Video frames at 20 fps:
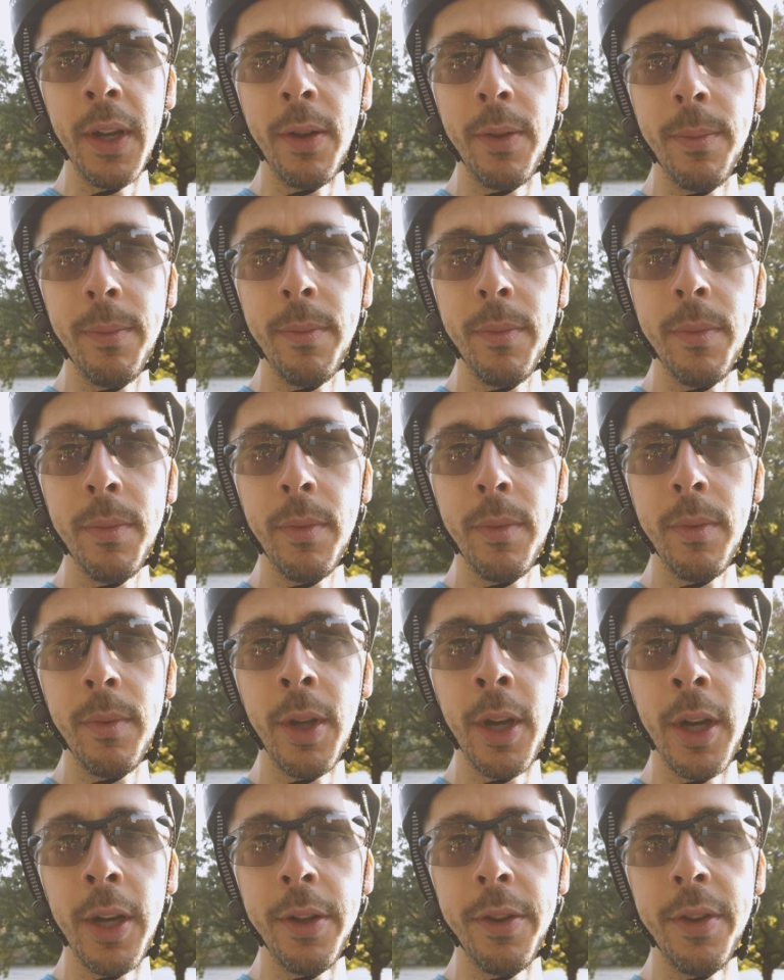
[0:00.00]
think
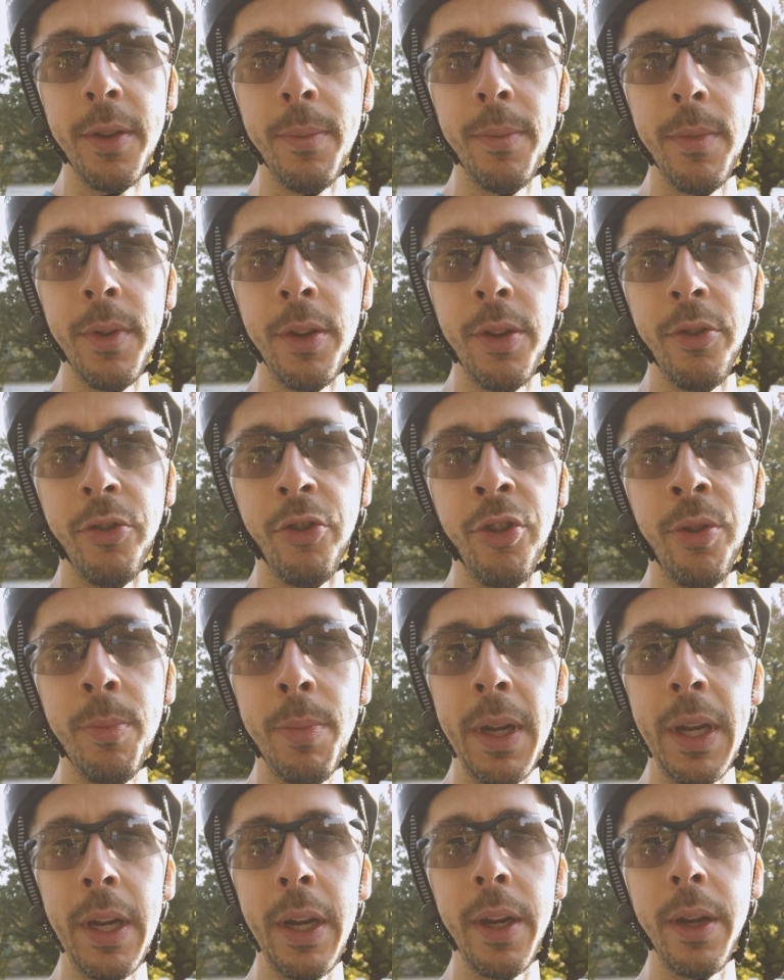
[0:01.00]
uh, there should
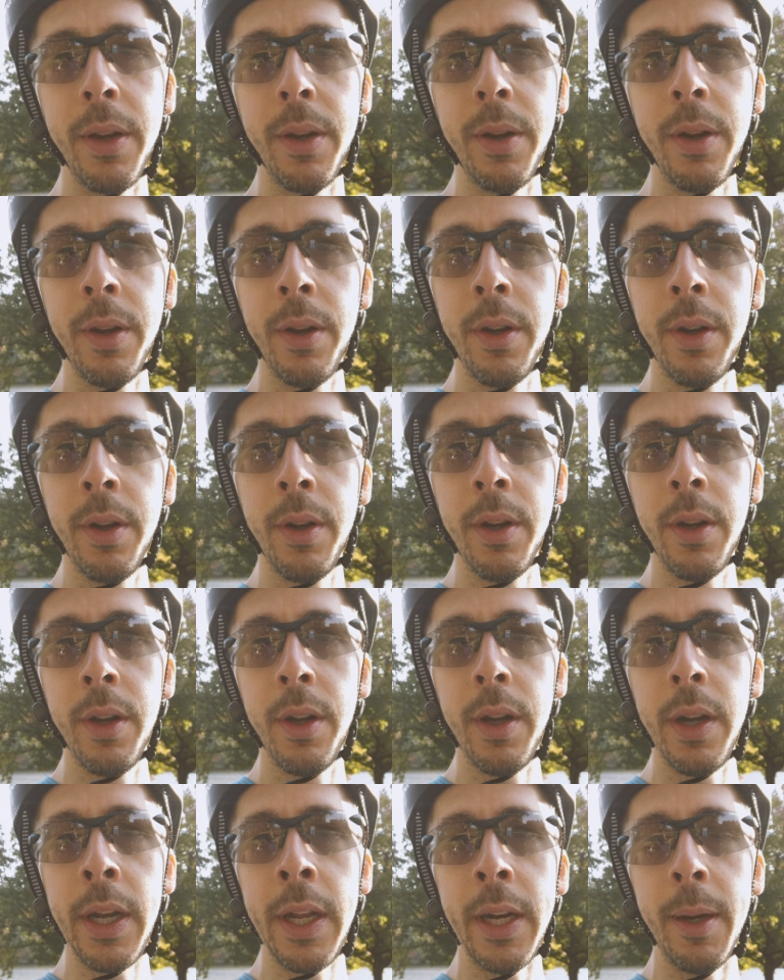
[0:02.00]
be
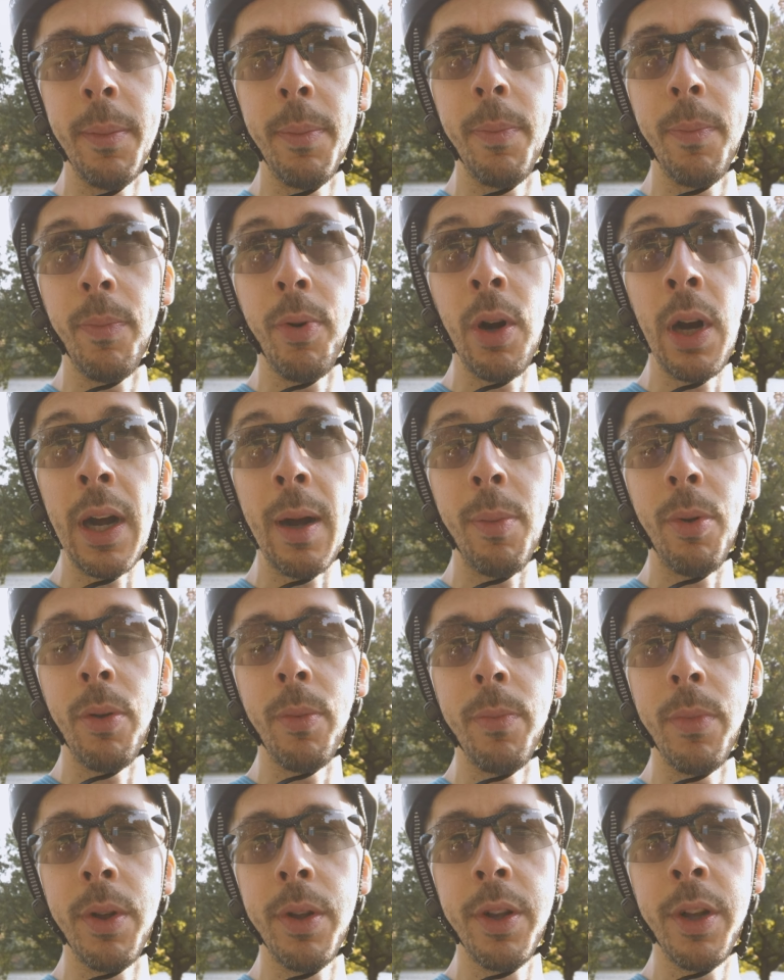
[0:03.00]
any
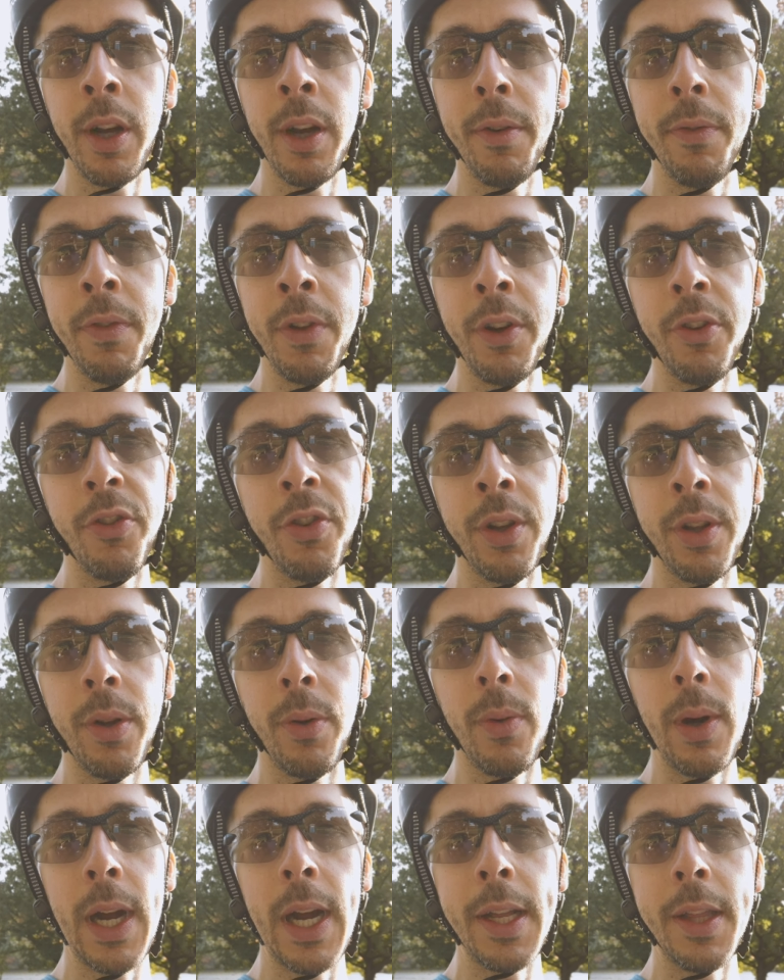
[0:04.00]
problem uh, finishing
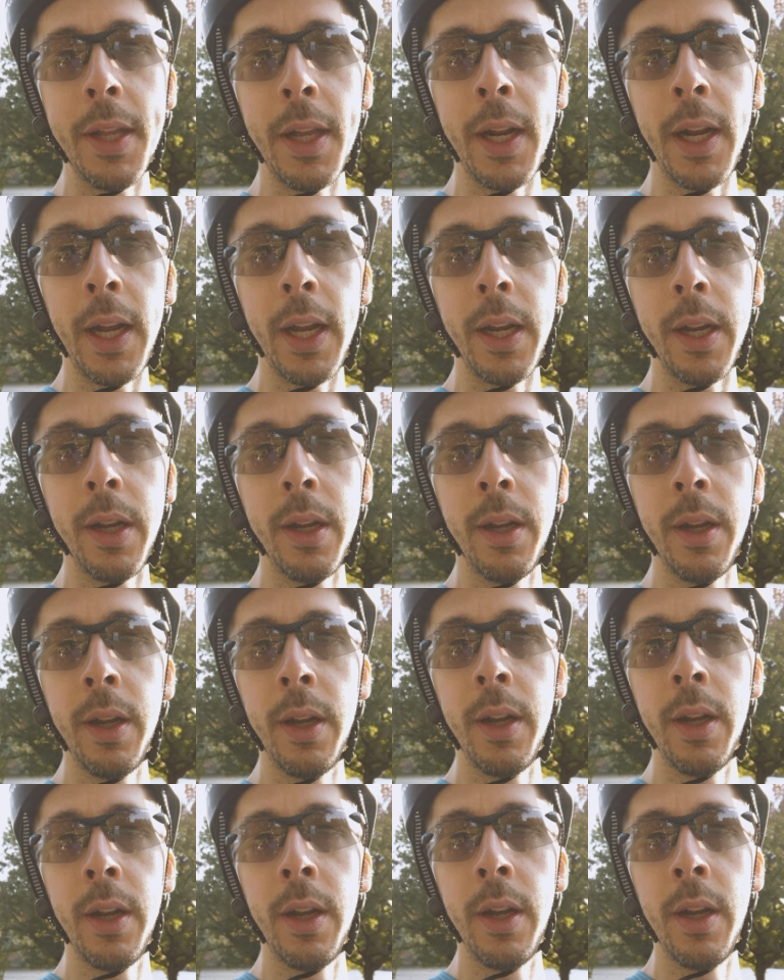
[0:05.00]
the ride today.
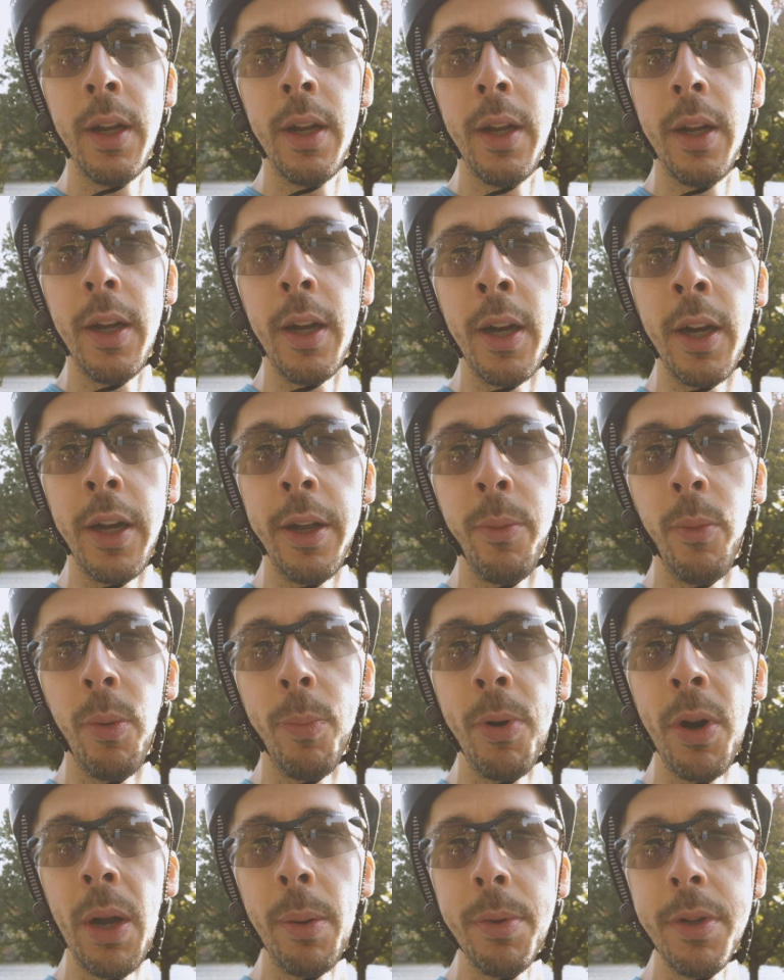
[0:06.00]
Uh, and
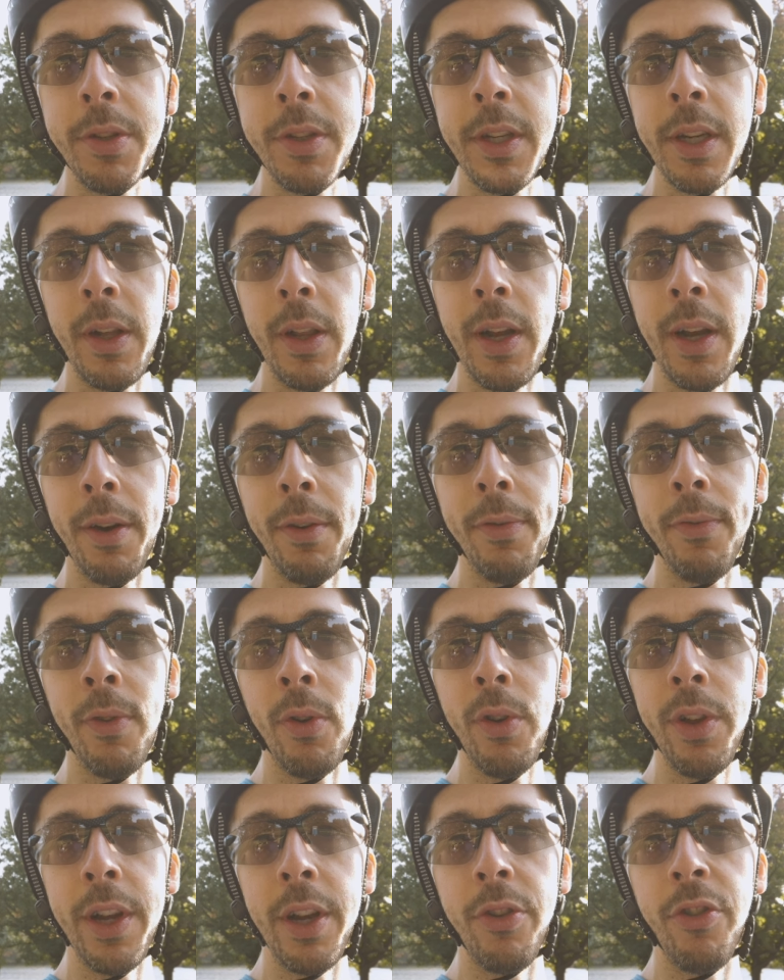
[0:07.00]
we'll probably see a lot of
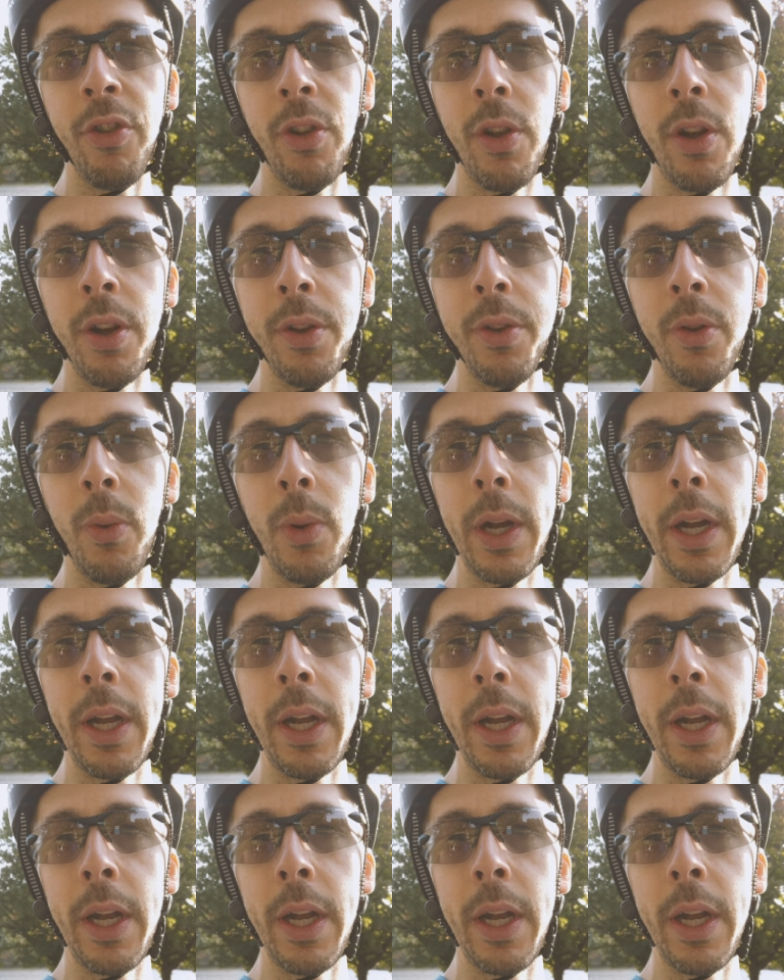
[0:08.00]
foliage along the